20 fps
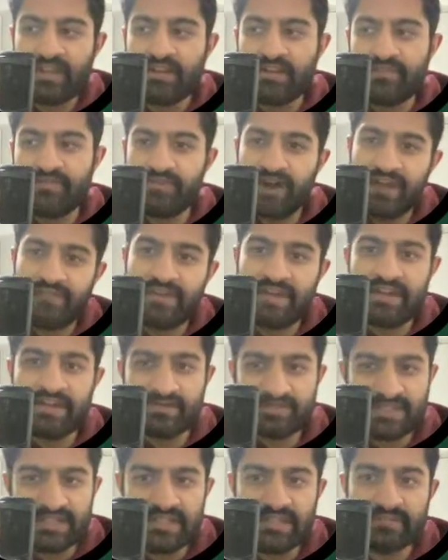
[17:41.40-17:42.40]
5'8", it
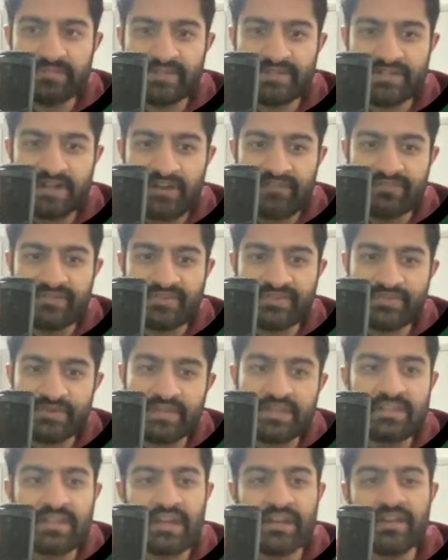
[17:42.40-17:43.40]
was a little bit tough this
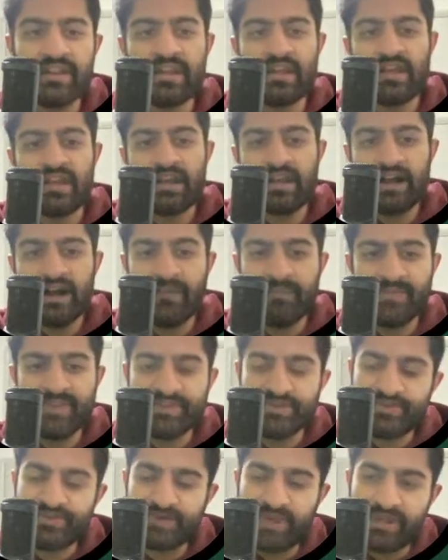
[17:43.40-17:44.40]
week, and
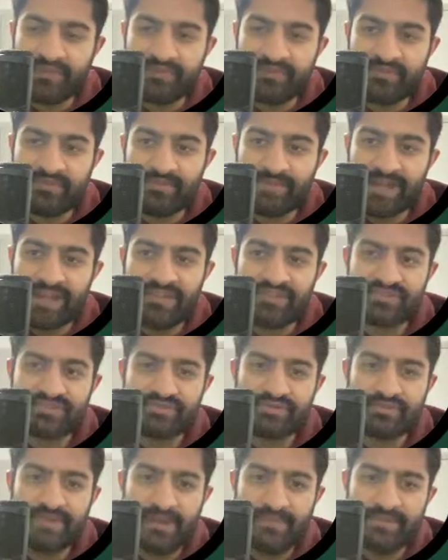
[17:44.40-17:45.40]
this is relevant for players
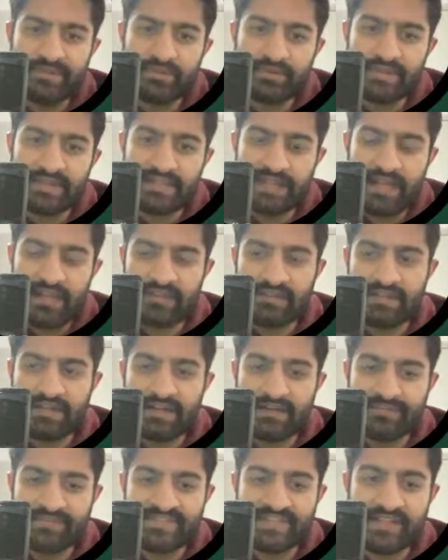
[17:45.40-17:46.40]
who are maybe looking at
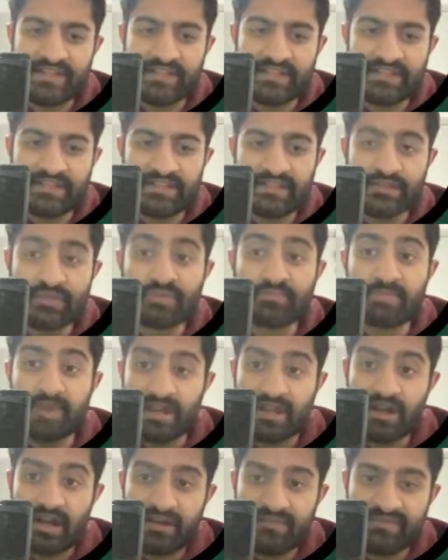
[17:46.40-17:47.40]
selling Luke
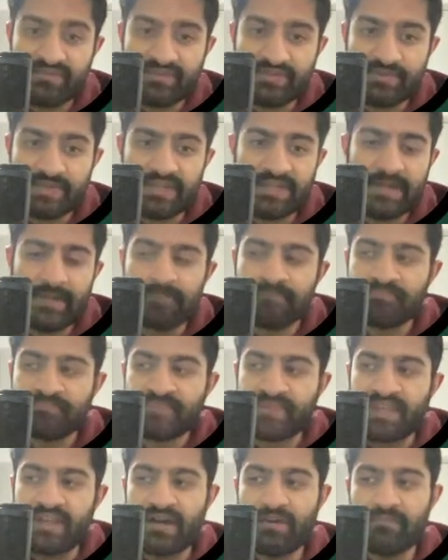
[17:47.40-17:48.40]
Metcalf this week.
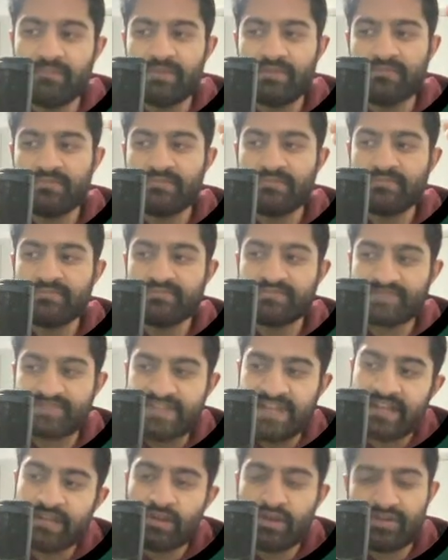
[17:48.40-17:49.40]

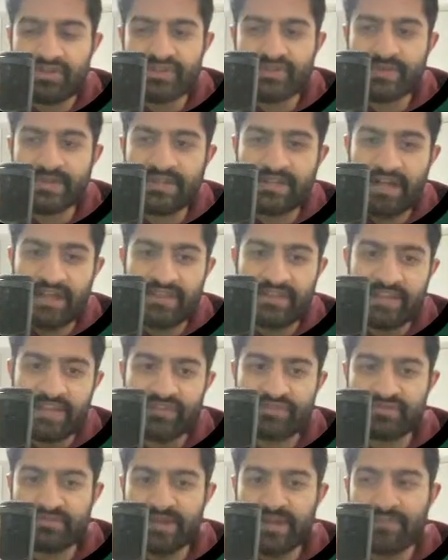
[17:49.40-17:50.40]
Standalone this week, I think
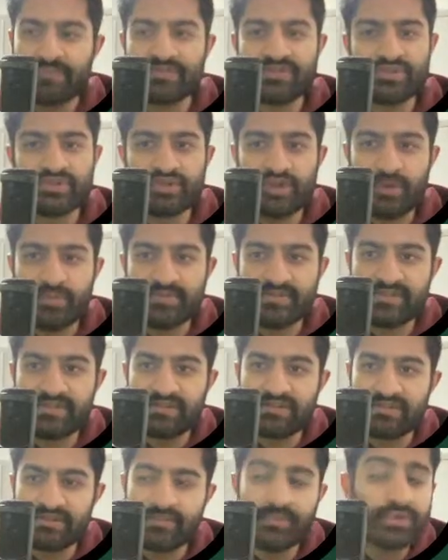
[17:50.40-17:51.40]
Ezra Mam is a good
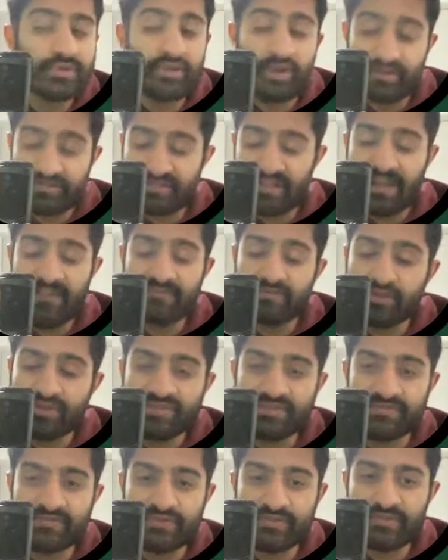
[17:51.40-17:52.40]
option. The Bulldogs have
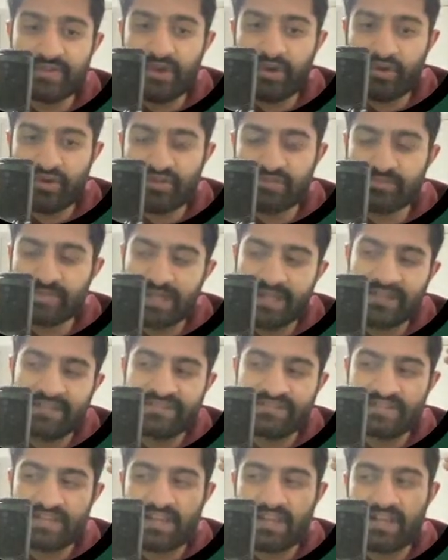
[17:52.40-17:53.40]
lost a few of their origin
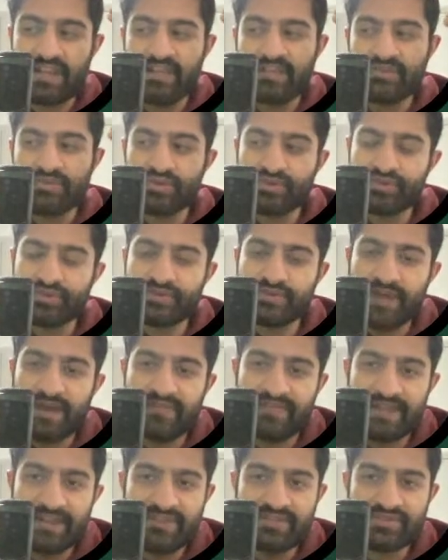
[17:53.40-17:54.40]
players. You also do
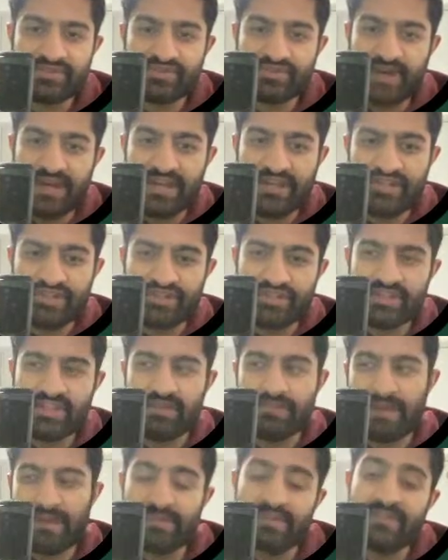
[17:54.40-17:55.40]
have Ethan Strange and
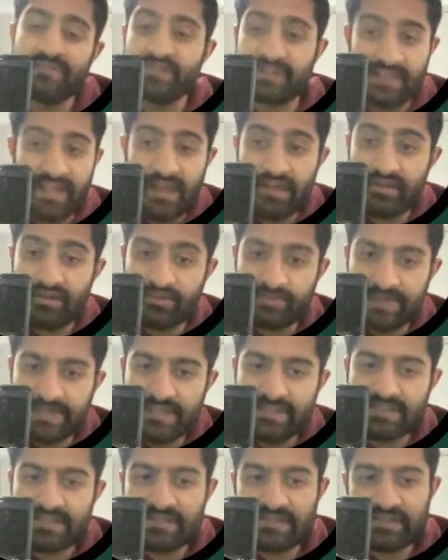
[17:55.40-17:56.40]
then maybe even a KO
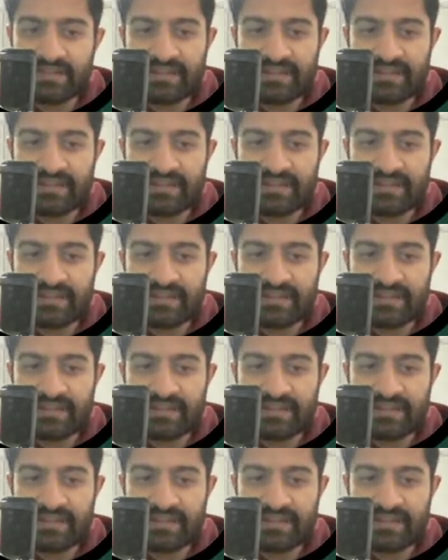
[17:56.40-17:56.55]
Weeks.